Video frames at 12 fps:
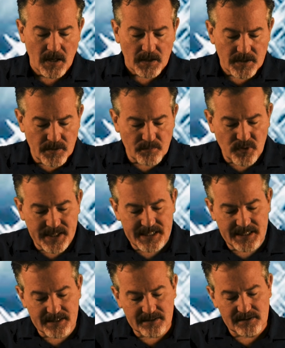
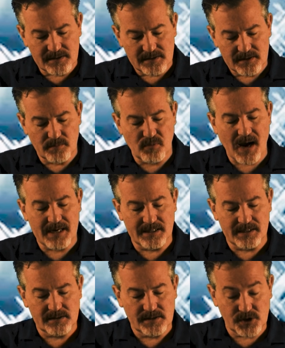Nebridius,
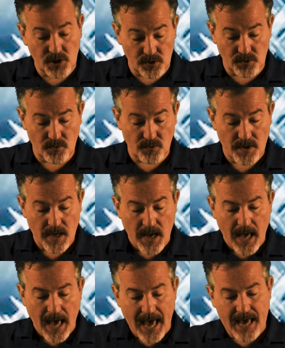too,
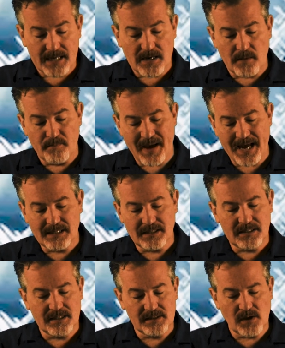had
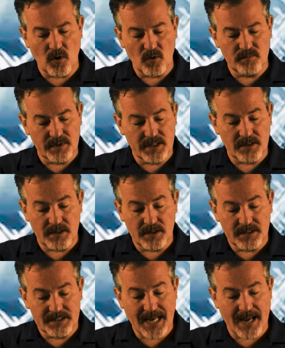abandoned his
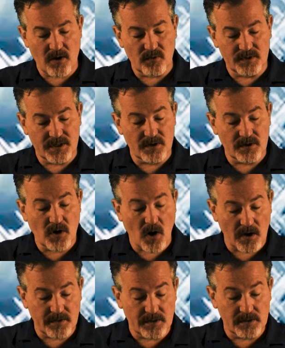hometown near
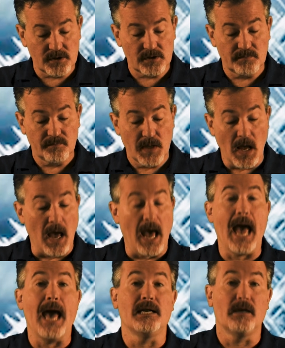Carthage,
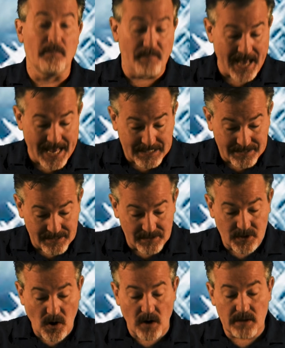had abandoned
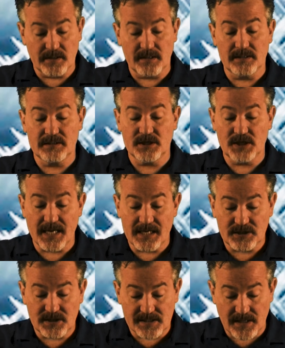Carthage
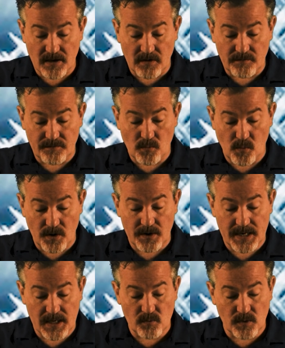itself, where
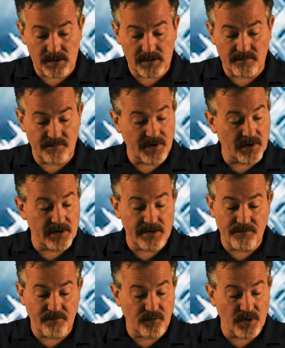he was a very
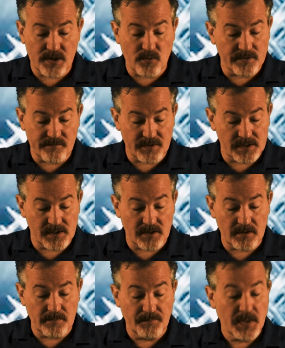frequent visitor,